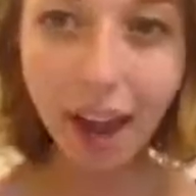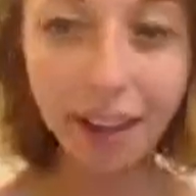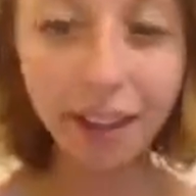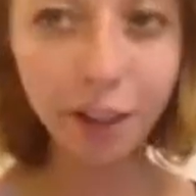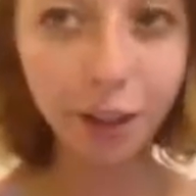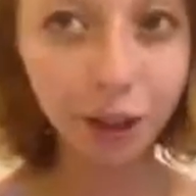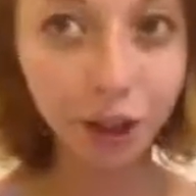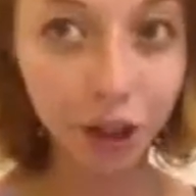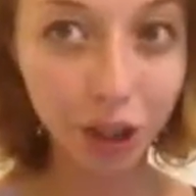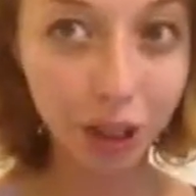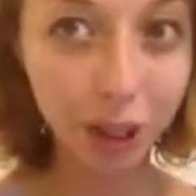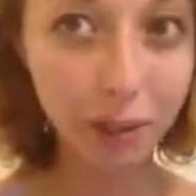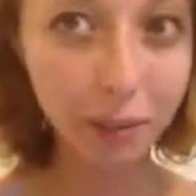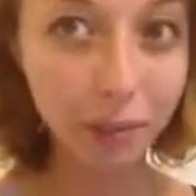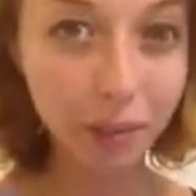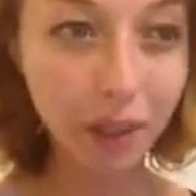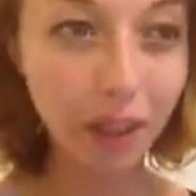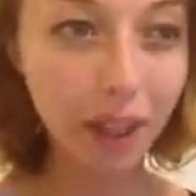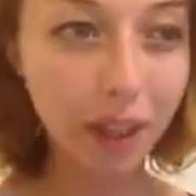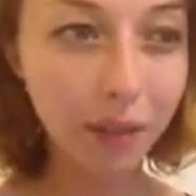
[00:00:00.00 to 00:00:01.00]
at the
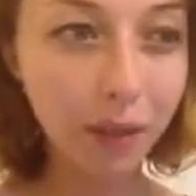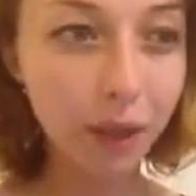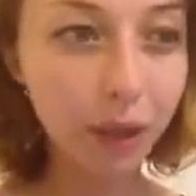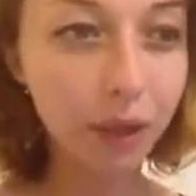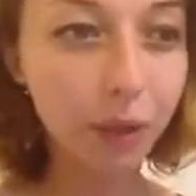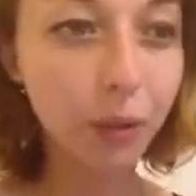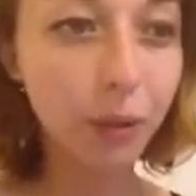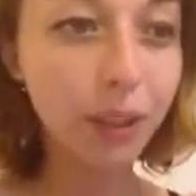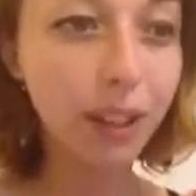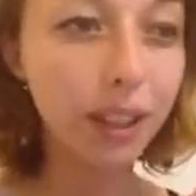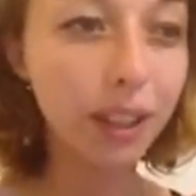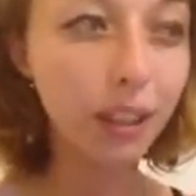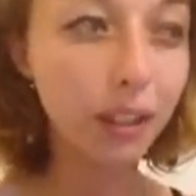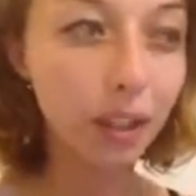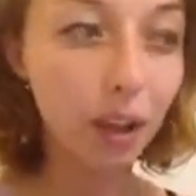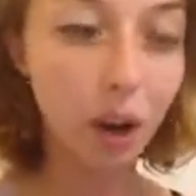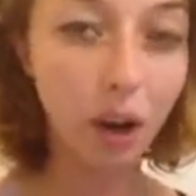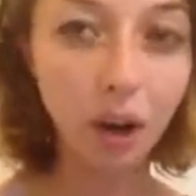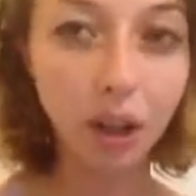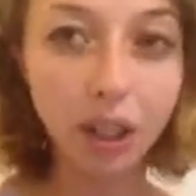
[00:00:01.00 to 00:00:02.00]
gym, if you're doing
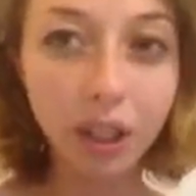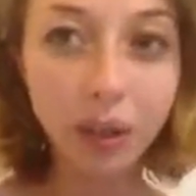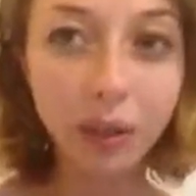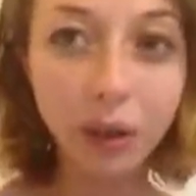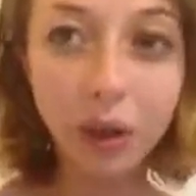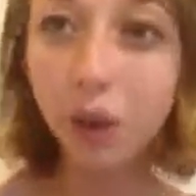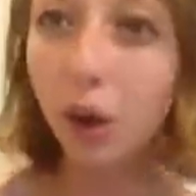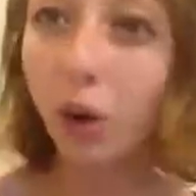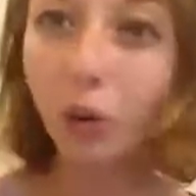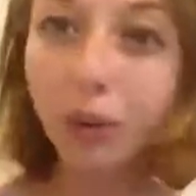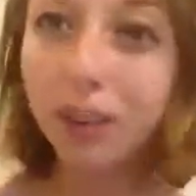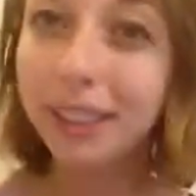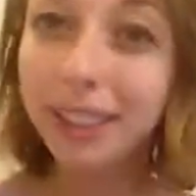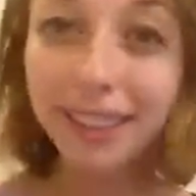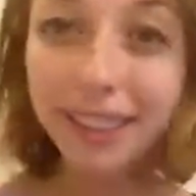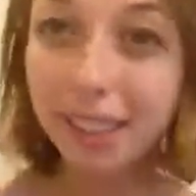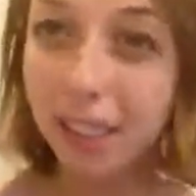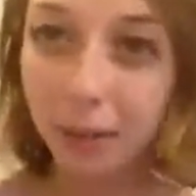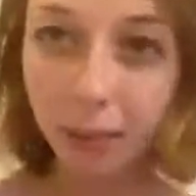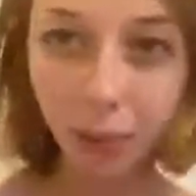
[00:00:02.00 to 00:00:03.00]
cardio, you don't really
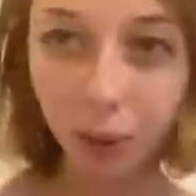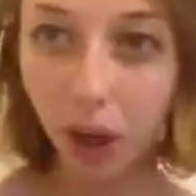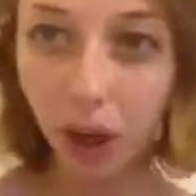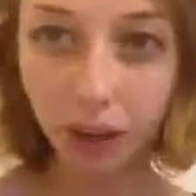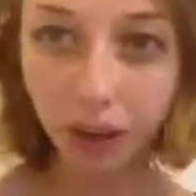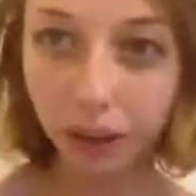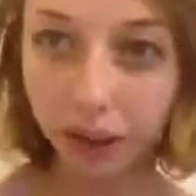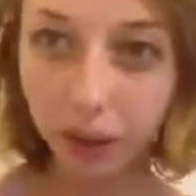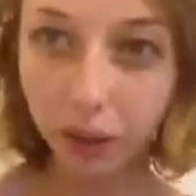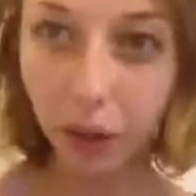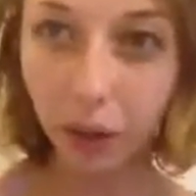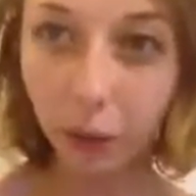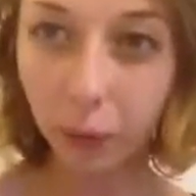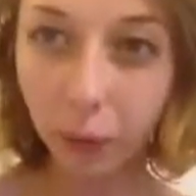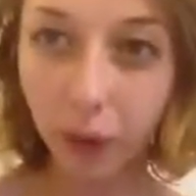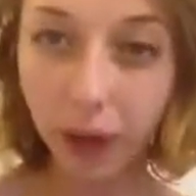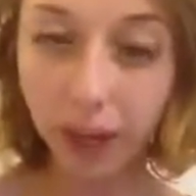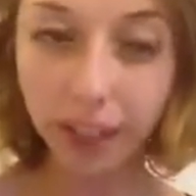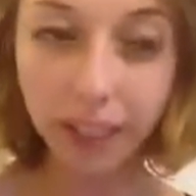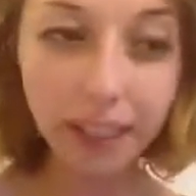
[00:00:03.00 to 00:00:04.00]
see progress right
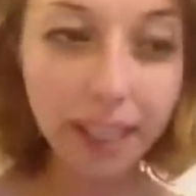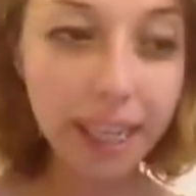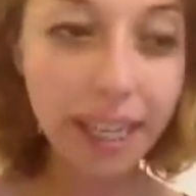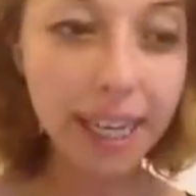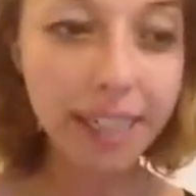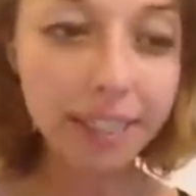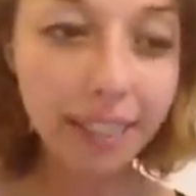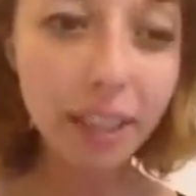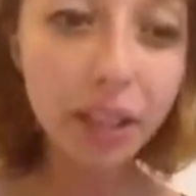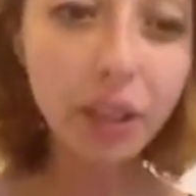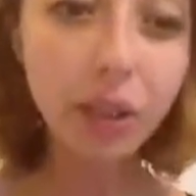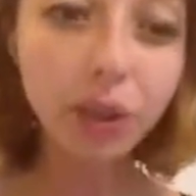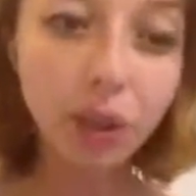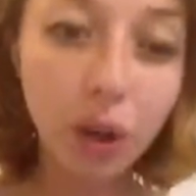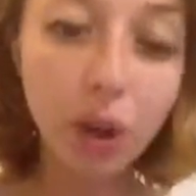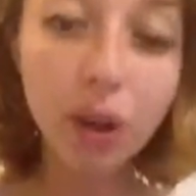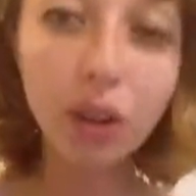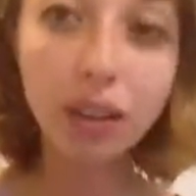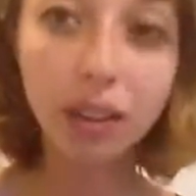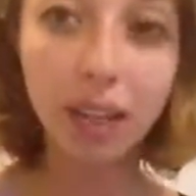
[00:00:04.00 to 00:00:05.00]
away. It takes a
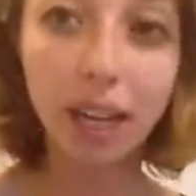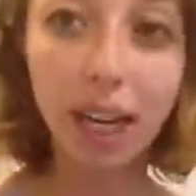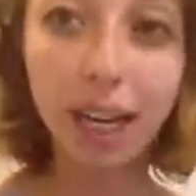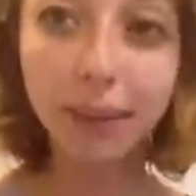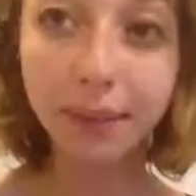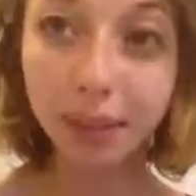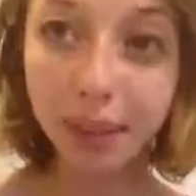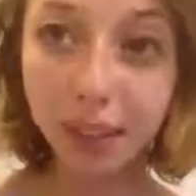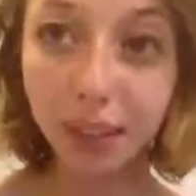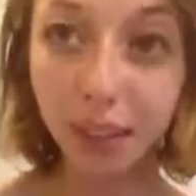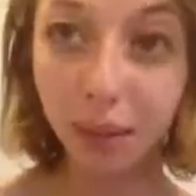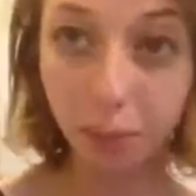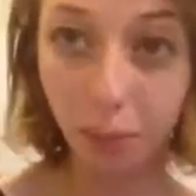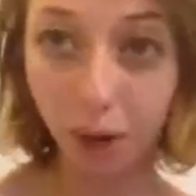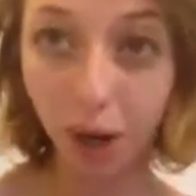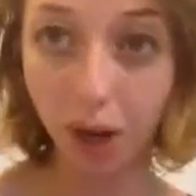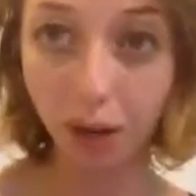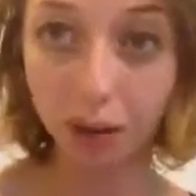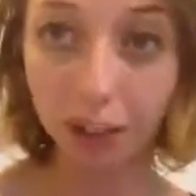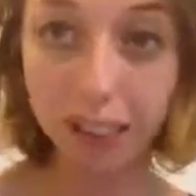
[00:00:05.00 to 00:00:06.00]
long time to see the
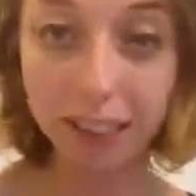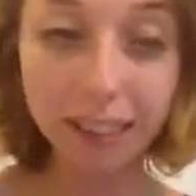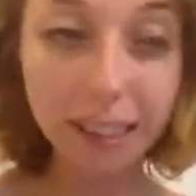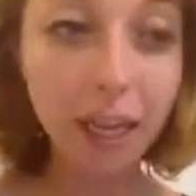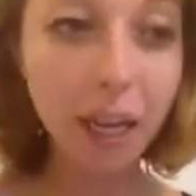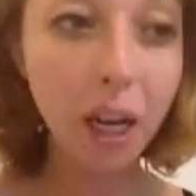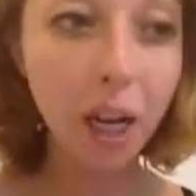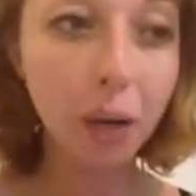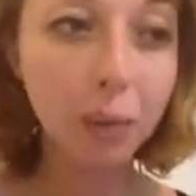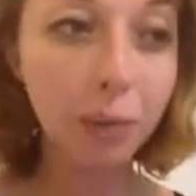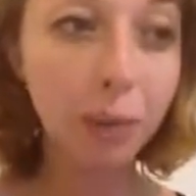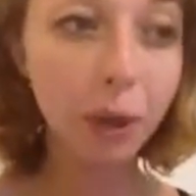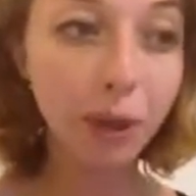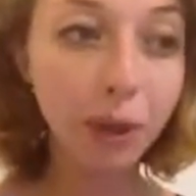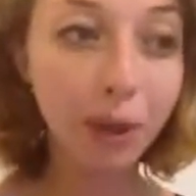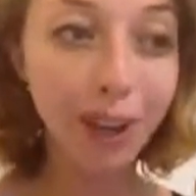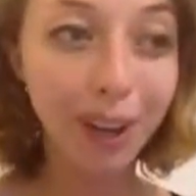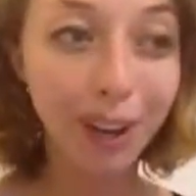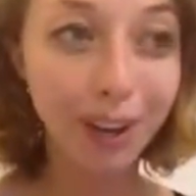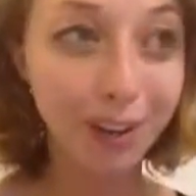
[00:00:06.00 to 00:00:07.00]
progress.
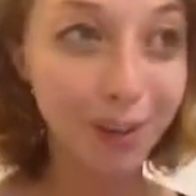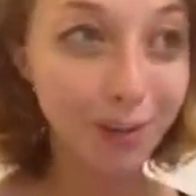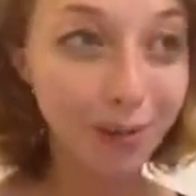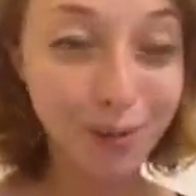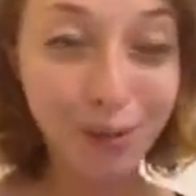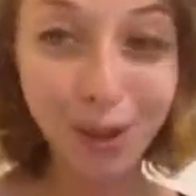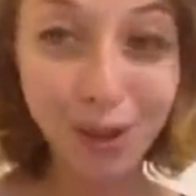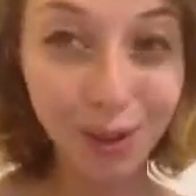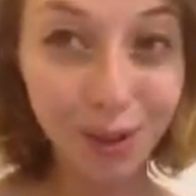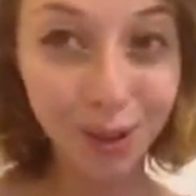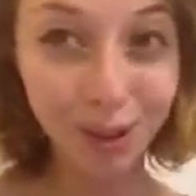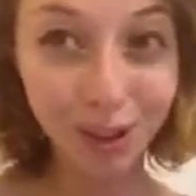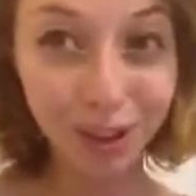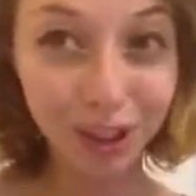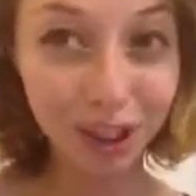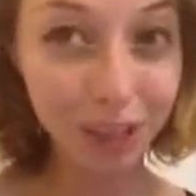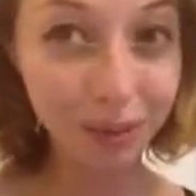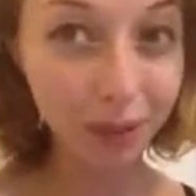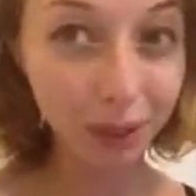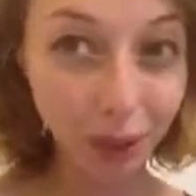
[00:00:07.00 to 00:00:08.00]
But when you go to
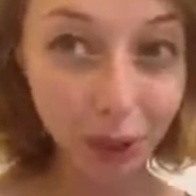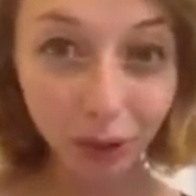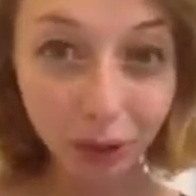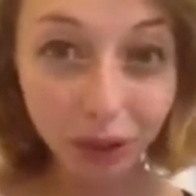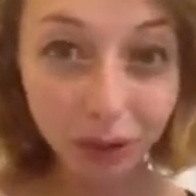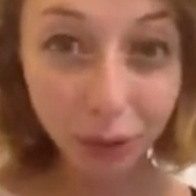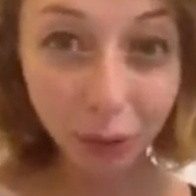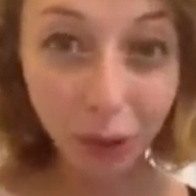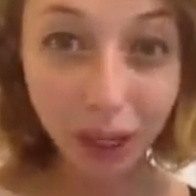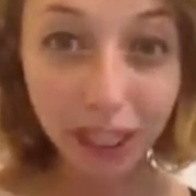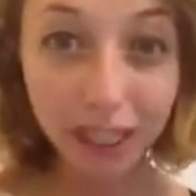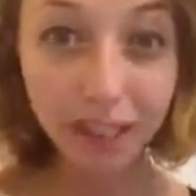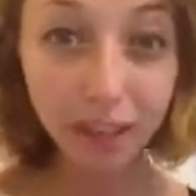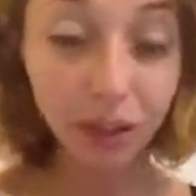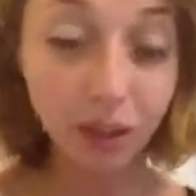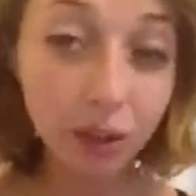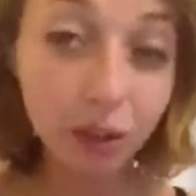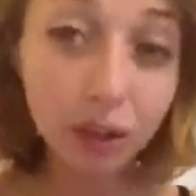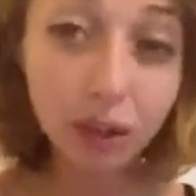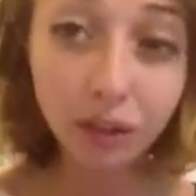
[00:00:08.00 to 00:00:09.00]
the gym and you lift weights
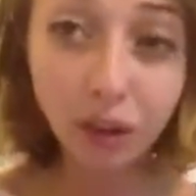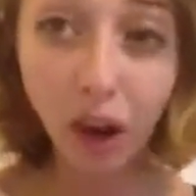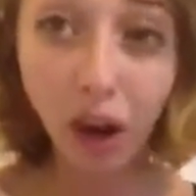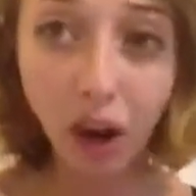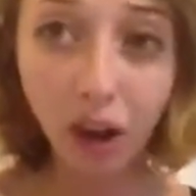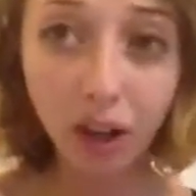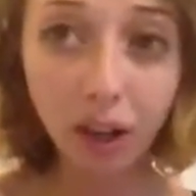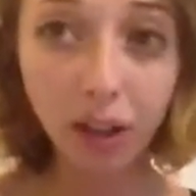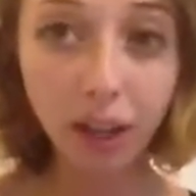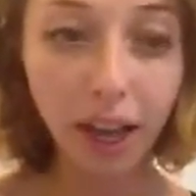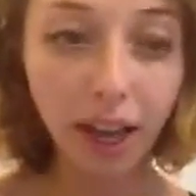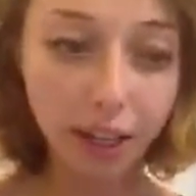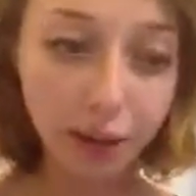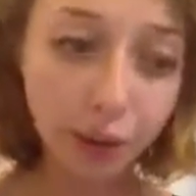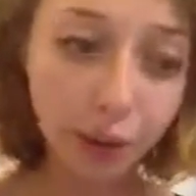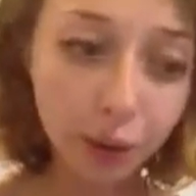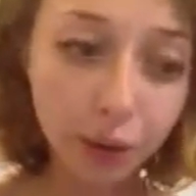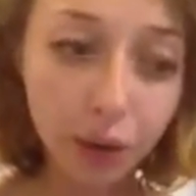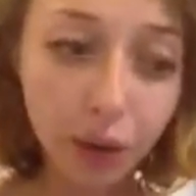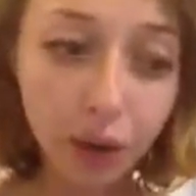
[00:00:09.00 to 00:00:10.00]
and you lift hard
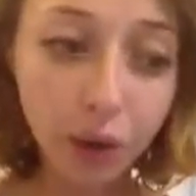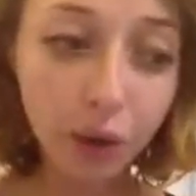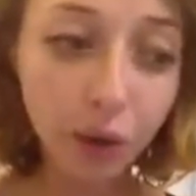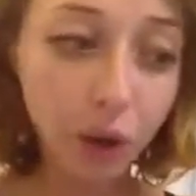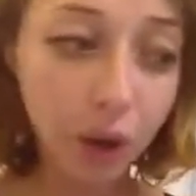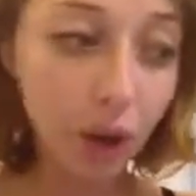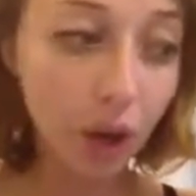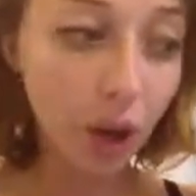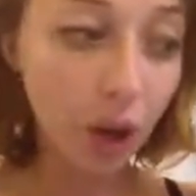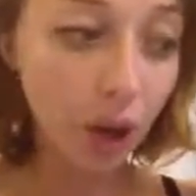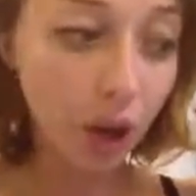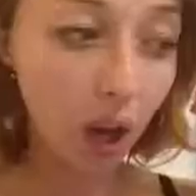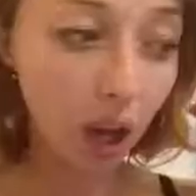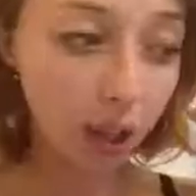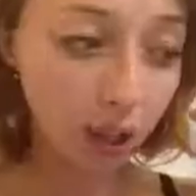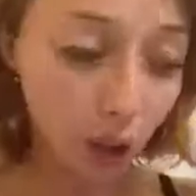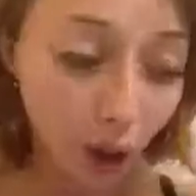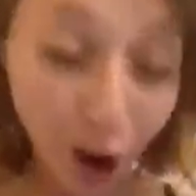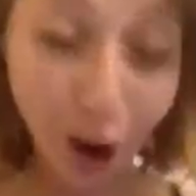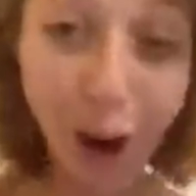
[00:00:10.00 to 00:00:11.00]
and you go
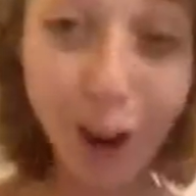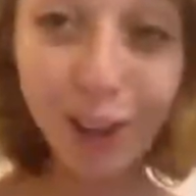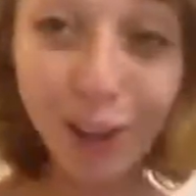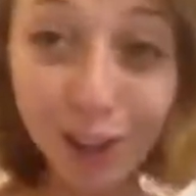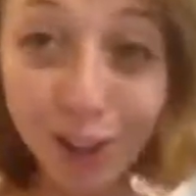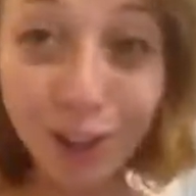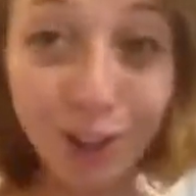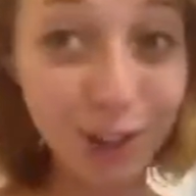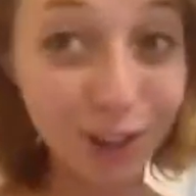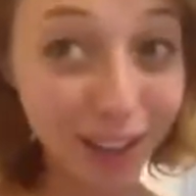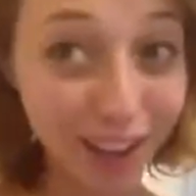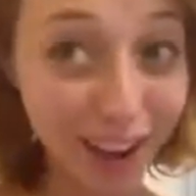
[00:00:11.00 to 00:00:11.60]
as hard as you